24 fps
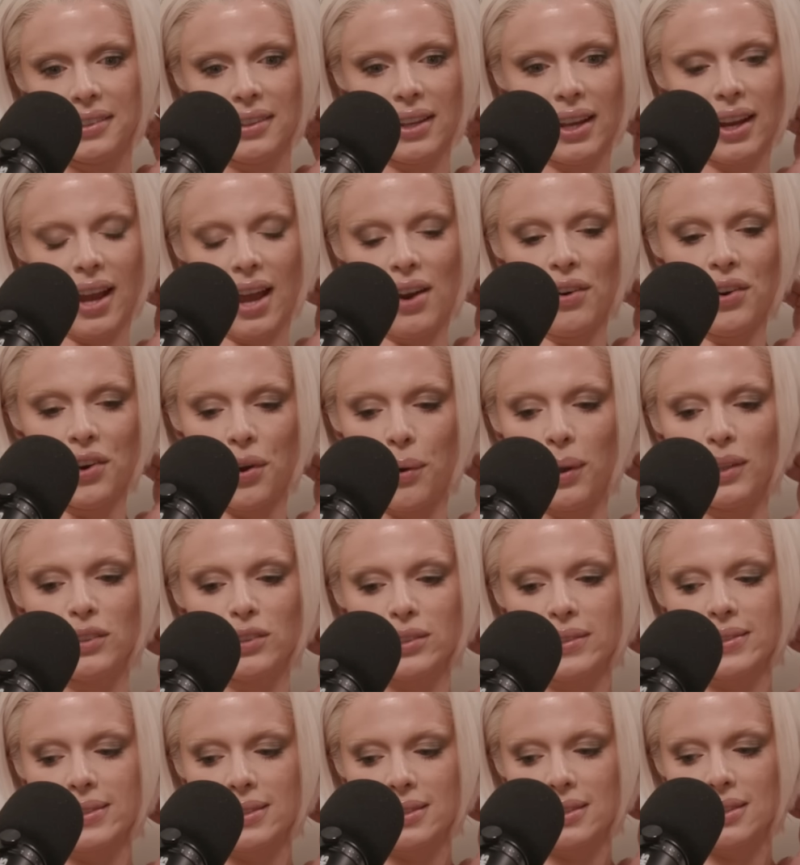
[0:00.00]
like i don't know i
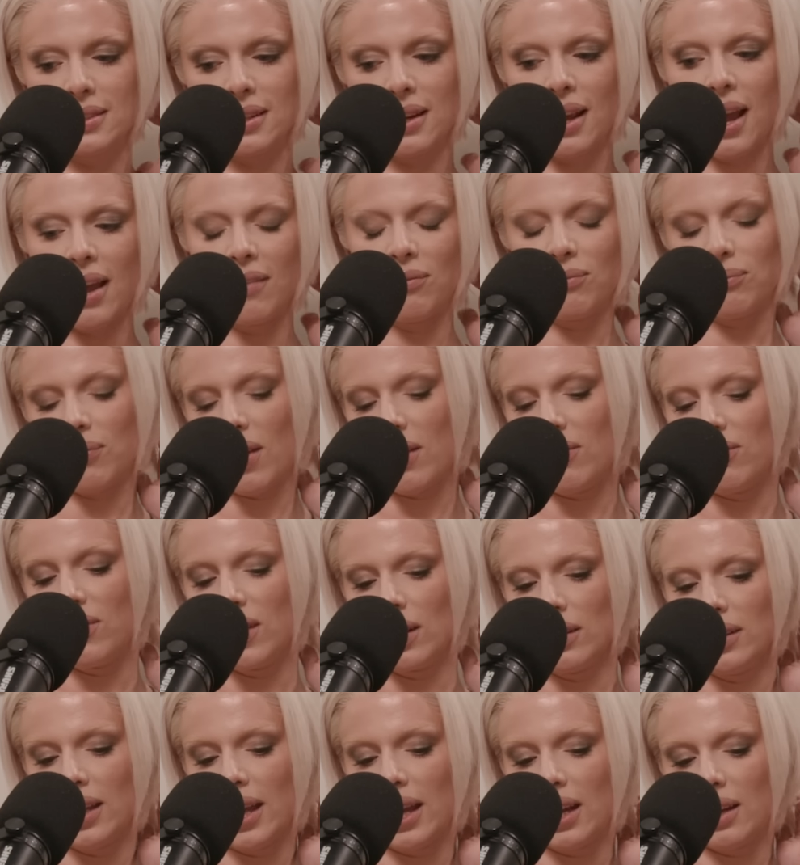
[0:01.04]
just i, I
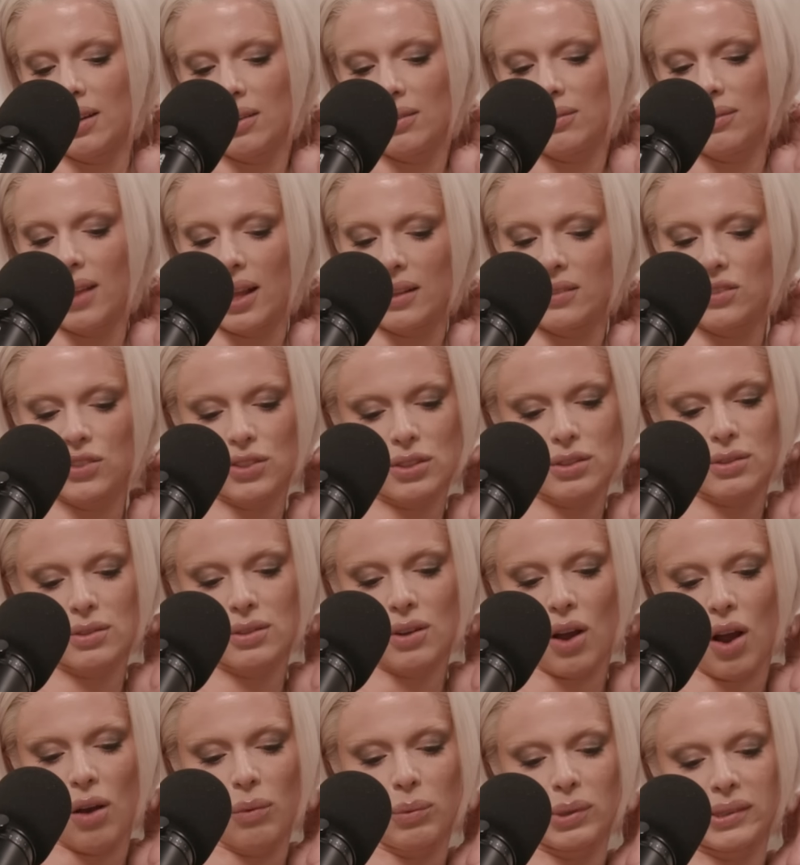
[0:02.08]
feel like that's just
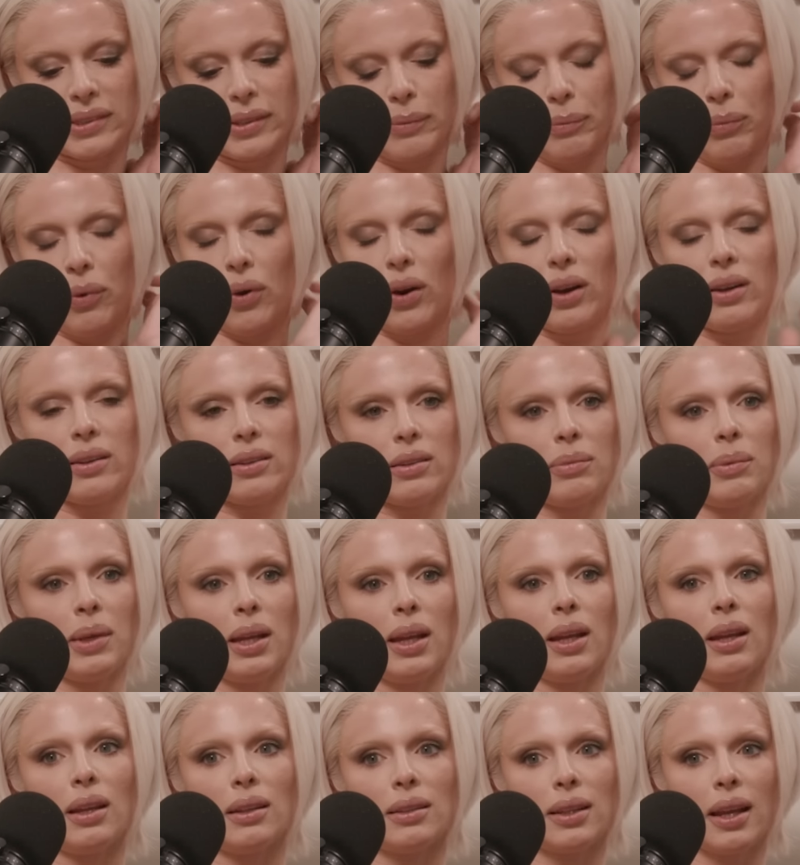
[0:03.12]
not what's important to
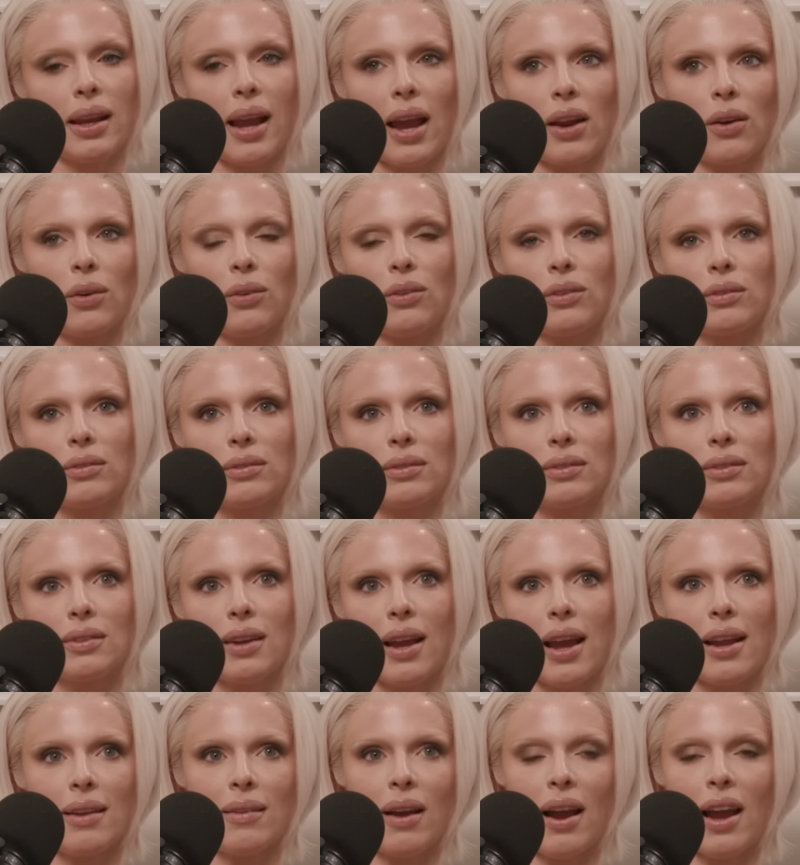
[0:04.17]
me like i don't
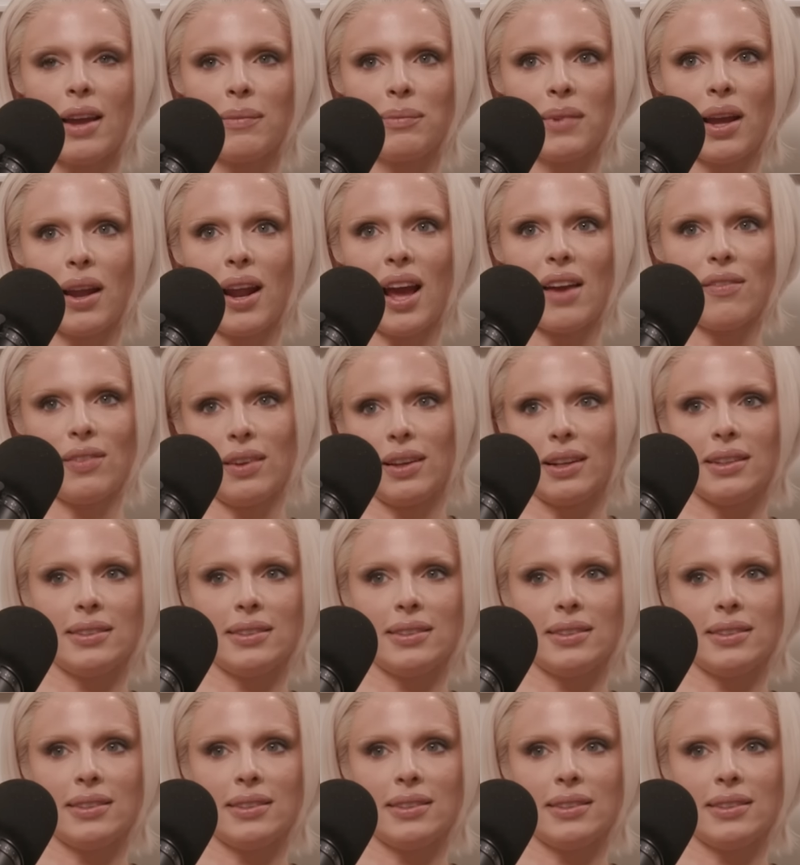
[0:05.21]
I, i'm not having a